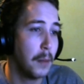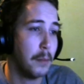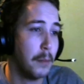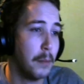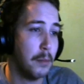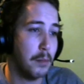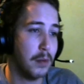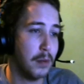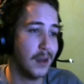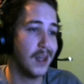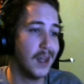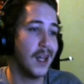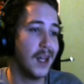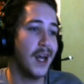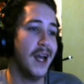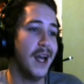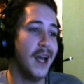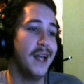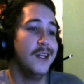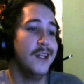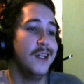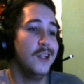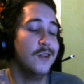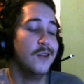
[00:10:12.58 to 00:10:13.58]

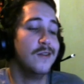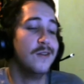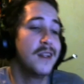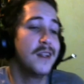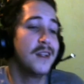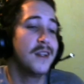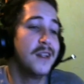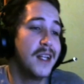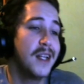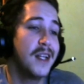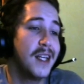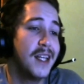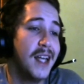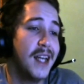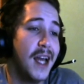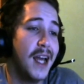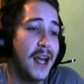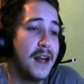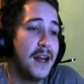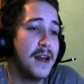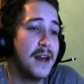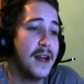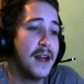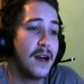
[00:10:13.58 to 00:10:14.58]
Blight. Your death and
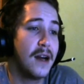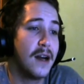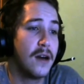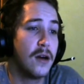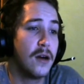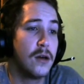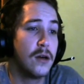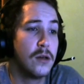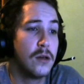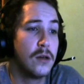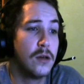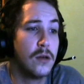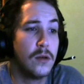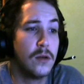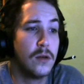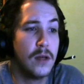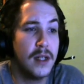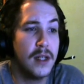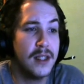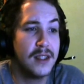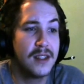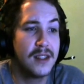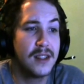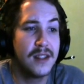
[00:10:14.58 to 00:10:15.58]
decay now
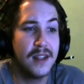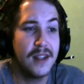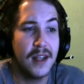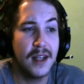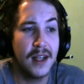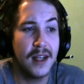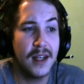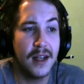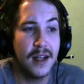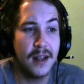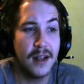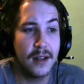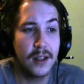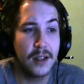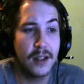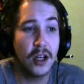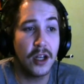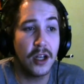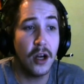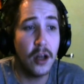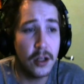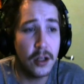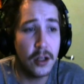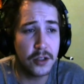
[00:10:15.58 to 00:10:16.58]
instead
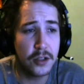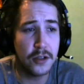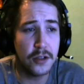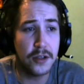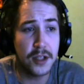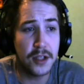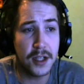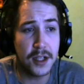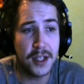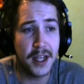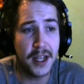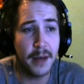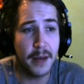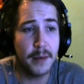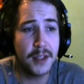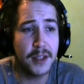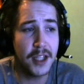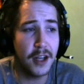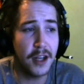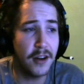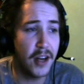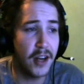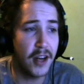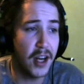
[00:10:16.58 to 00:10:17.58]
conjures a damage
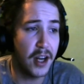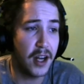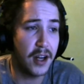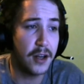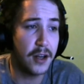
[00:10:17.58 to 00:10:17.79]
area